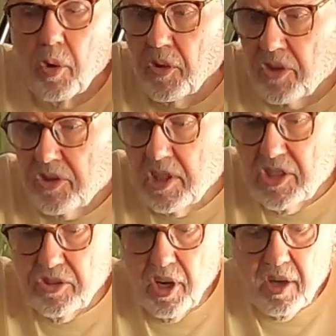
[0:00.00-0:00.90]
where the
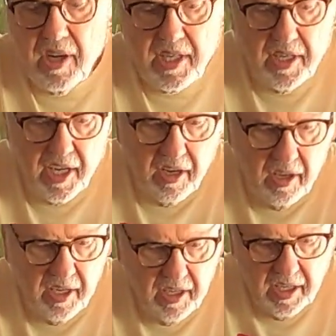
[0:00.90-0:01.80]
seats are right
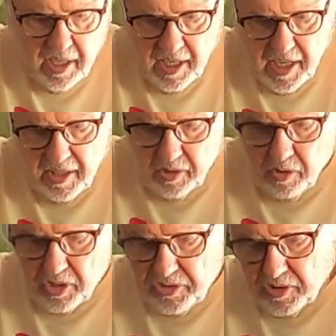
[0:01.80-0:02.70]
now, and of
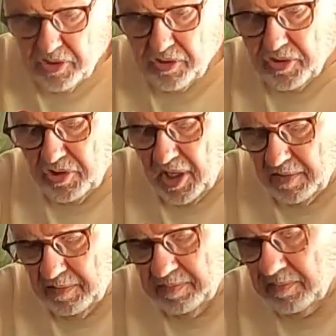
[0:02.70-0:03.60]
course this will set